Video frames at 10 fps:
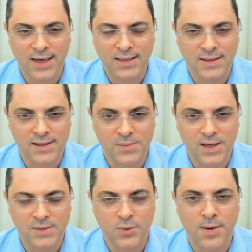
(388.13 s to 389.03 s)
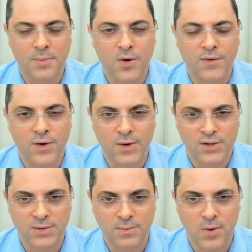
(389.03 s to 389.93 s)
into the space? Boy, a perfect
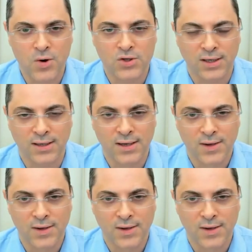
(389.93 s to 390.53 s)
question merging